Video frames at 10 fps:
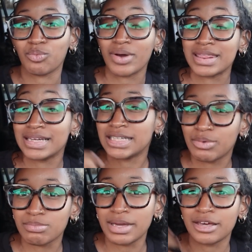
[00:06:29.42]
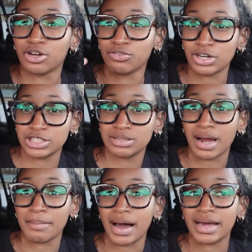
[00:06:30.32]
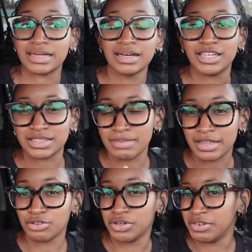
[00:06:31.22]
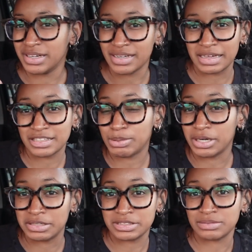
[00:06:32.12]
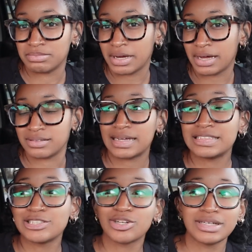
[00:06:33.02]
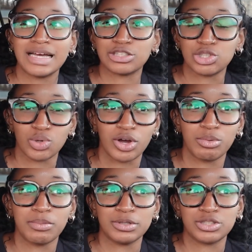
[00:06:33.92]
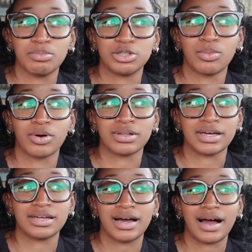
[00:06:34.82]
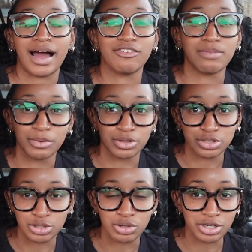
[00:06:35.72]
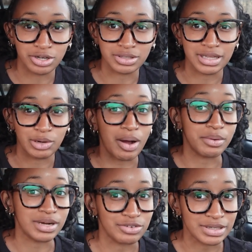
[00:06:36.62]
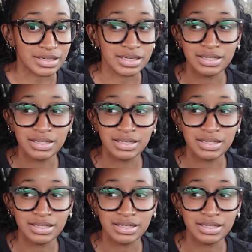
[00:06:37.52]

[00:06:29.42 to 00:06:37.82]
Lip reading: when they sit with me and they're fresh in my mind, it doesn't make the rereading experience as not necessarily as enjoyable, but so much more like I remember this so clearly, like why would I read it